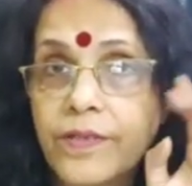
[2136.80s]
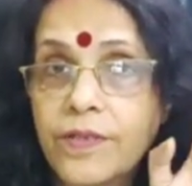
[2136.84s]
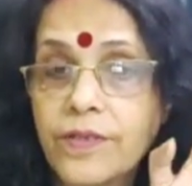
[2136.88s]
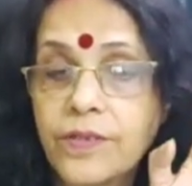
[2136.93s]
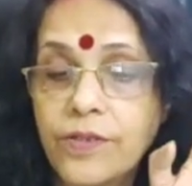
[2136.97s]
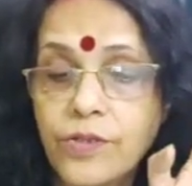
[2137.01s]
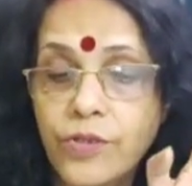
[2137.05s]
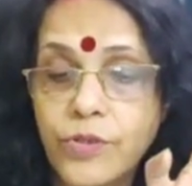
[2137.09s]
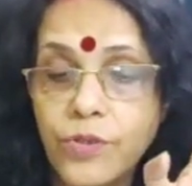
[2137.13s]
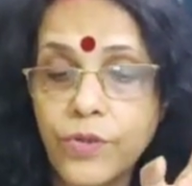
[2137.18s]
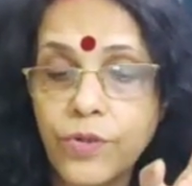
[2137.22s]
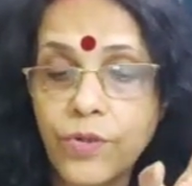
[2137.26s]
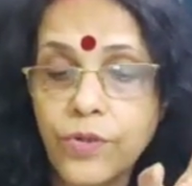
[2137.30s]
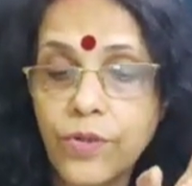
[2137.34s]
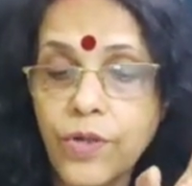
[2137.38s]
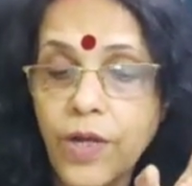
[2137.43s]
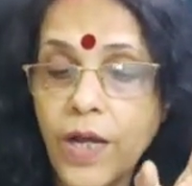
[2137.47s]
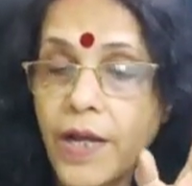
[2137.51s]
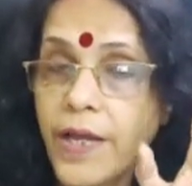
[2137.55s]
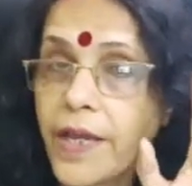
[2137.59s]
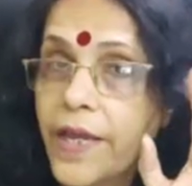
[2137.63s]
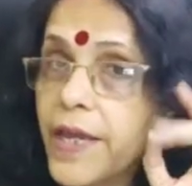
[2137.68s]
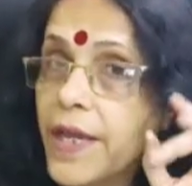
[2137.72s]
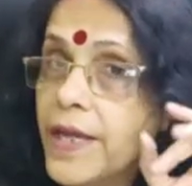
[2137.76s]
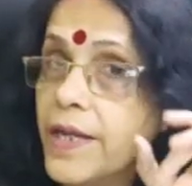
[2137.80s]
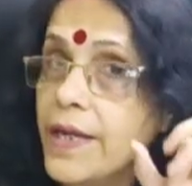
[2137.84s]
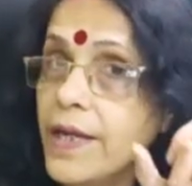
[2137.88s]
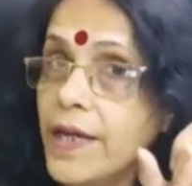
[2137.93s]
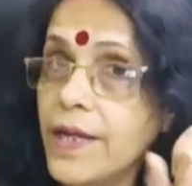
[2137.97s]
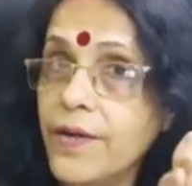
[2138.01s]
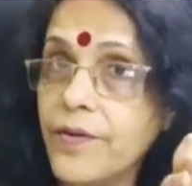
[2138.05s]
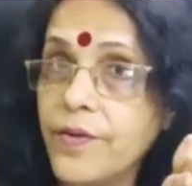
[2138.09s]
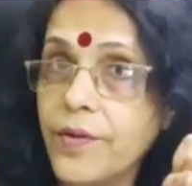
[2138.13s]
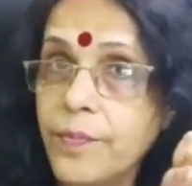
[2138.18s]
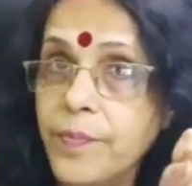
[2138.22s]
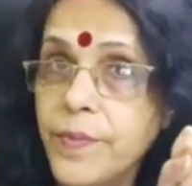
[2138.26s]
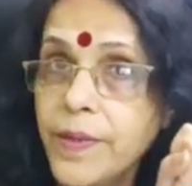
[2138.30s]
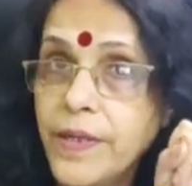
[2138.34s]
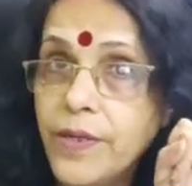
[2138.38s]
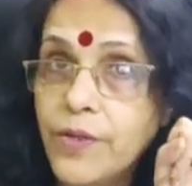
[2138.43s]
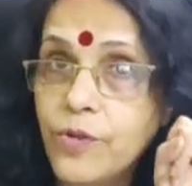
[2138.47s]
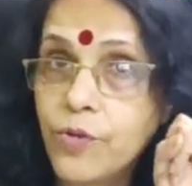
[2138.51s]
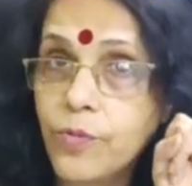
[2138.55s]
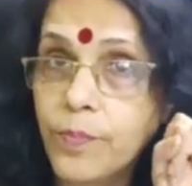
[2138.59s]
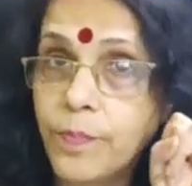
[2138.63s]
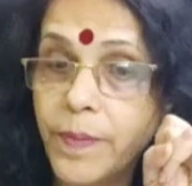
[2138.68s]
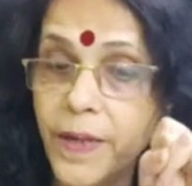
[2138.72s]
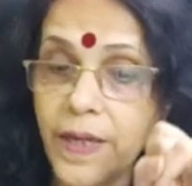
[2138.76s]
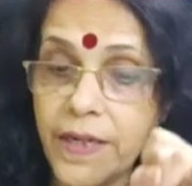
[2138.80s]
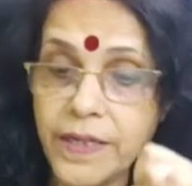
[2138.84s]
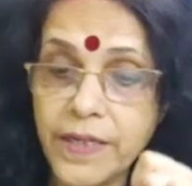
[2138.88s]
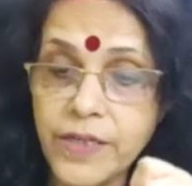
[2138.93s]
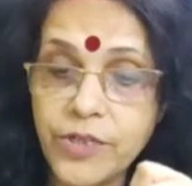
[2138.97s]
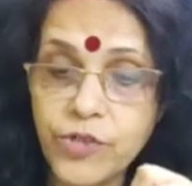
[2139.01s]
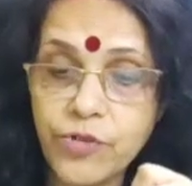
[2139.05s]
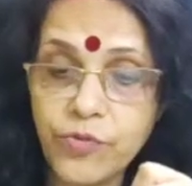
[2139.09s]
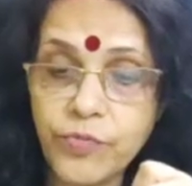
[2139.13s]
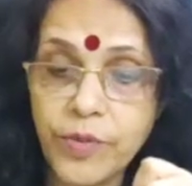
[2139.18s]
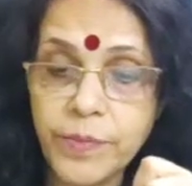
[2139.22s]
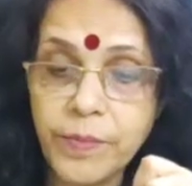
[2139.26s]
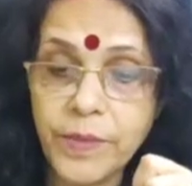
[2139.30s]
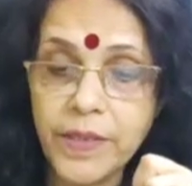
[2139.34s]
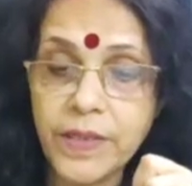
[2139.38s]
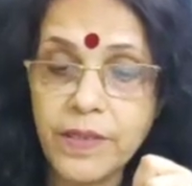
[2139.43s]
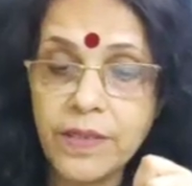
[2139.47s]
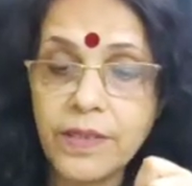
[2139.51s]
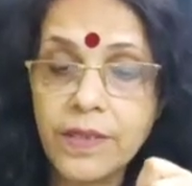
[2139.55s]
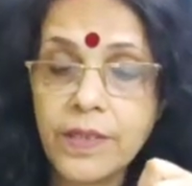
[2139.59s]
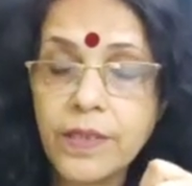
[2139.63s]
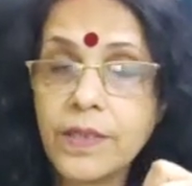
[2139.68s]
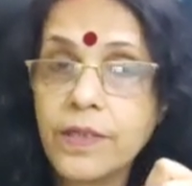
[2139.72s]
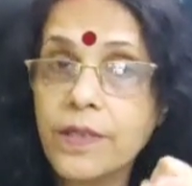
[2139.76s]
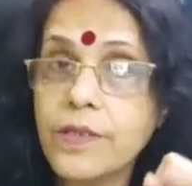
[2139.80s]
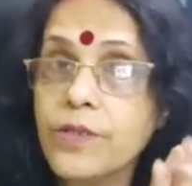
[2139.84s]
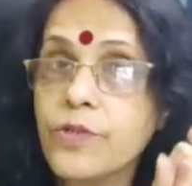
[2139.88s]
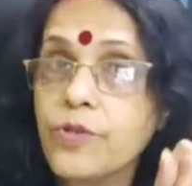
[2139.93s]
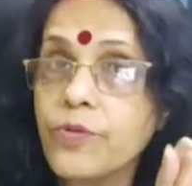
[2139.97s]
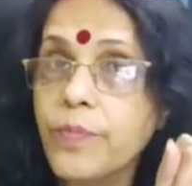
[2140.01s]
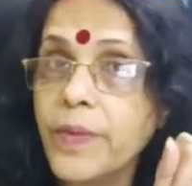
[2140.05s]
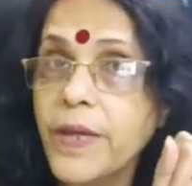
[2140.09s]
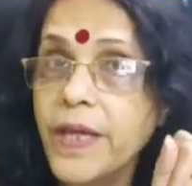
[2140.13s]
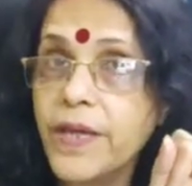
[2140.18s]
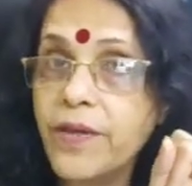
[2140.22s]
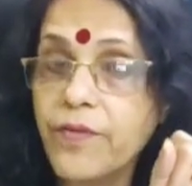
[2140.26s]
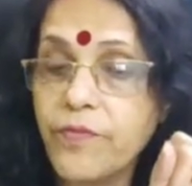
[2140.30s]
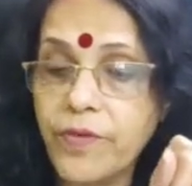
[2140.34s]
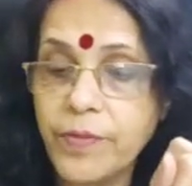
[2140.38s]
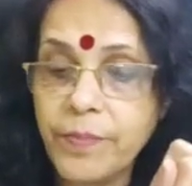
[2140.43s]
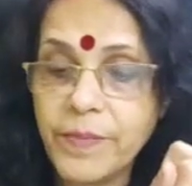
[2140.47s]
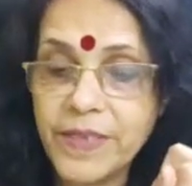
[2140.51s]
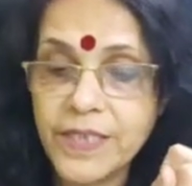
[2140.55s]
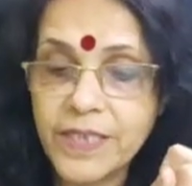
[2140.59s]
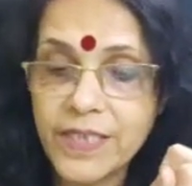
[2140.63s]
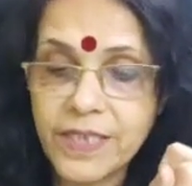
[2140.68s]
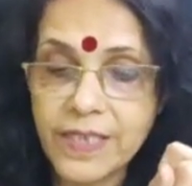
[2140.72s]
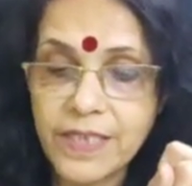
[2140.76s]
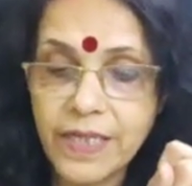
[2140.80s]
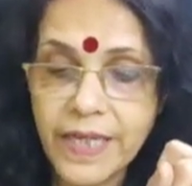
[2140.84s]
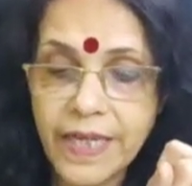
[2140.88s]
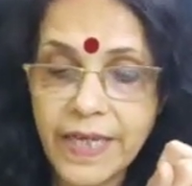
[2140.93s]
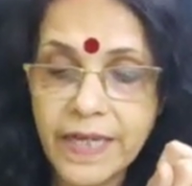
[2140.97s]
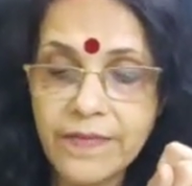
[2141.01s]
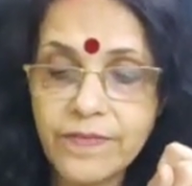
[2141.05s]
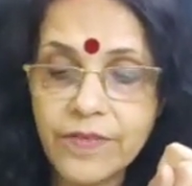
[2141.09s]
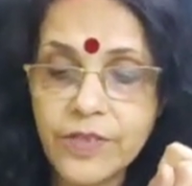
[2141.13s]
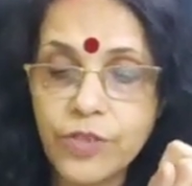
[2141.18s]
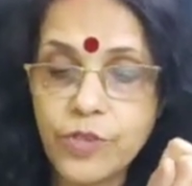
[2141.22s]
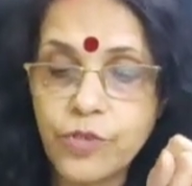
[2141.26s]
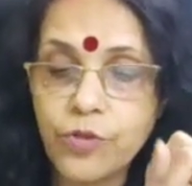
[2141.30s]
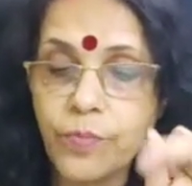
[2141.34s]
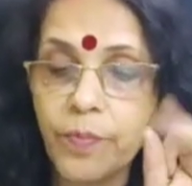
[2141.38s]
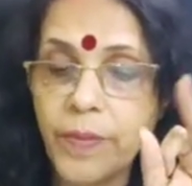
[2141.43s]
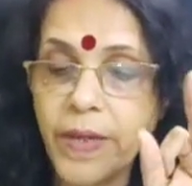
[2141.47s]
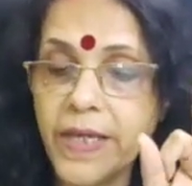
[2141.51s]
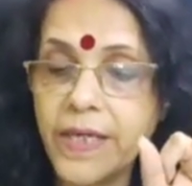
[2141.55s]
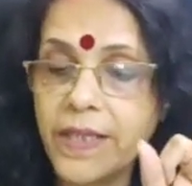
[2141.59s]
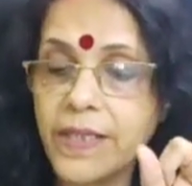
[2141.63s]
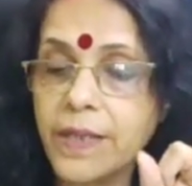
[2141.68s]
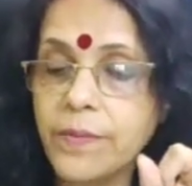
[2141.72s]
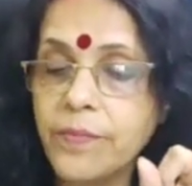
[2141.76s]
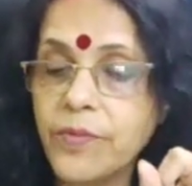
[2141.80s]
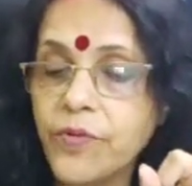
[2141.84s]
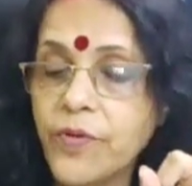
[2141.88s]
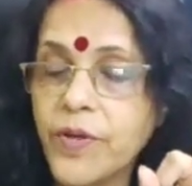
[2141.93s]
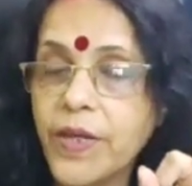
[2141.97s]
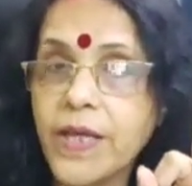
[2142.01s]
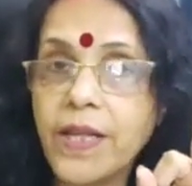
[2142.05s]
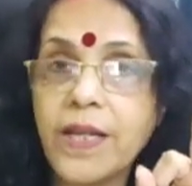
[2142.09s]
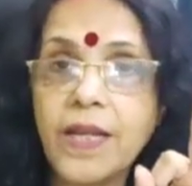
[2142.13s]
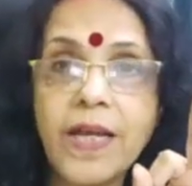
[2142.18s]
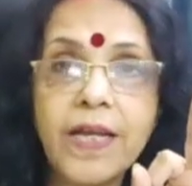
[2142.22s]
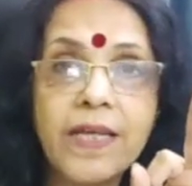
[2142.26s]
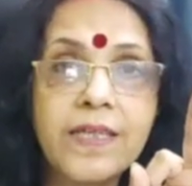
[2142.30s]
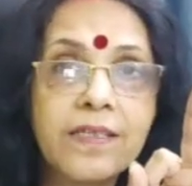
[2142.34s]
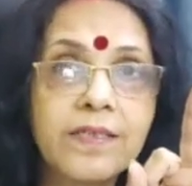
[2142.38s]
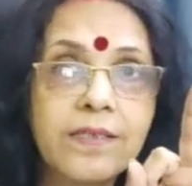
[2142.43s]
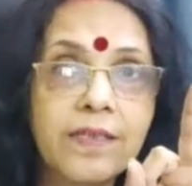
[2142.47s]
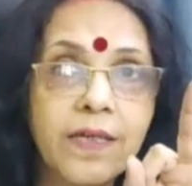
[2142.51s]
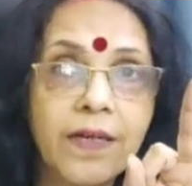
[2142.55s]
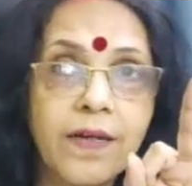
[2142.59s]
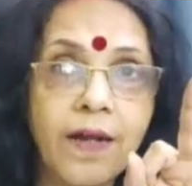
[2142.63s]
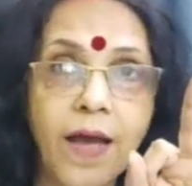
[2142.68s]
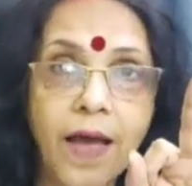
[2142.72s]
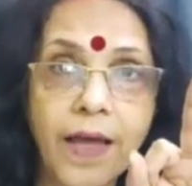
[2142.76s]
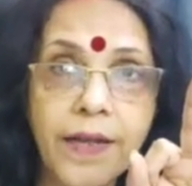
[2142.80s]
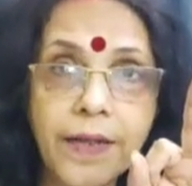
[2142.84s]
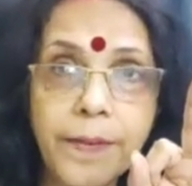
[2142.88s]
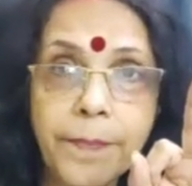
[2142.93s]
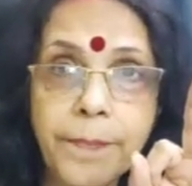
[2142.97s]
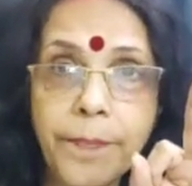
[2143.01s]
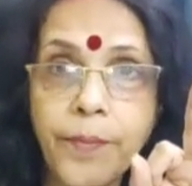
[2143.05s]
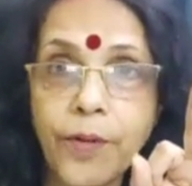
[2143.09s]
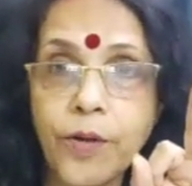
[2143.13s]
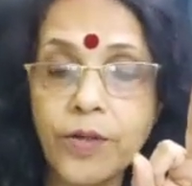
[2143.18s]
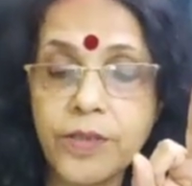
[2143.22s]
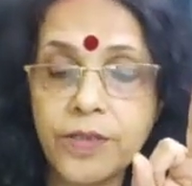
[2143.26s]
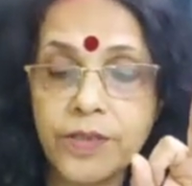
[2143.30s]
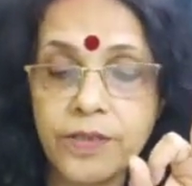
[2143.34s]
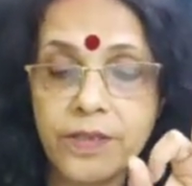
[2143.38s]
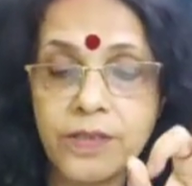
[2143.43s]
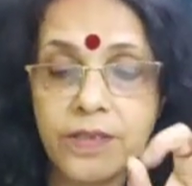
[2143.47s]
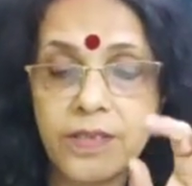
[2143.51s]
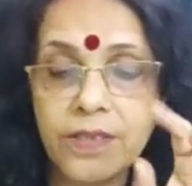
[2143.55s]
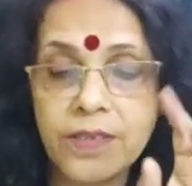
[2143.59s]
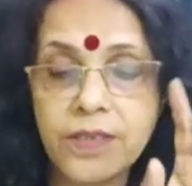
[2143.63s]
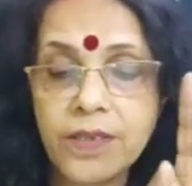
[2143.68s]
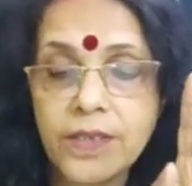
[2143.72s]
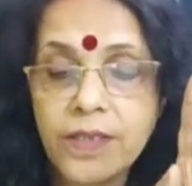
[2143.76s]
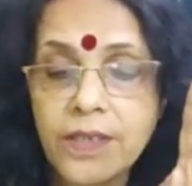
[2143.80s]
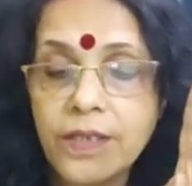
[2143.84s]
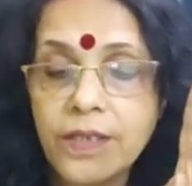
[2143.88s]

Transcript: So again I'll repeat: to punish women, to make women slaves, to make them realize their unimportance,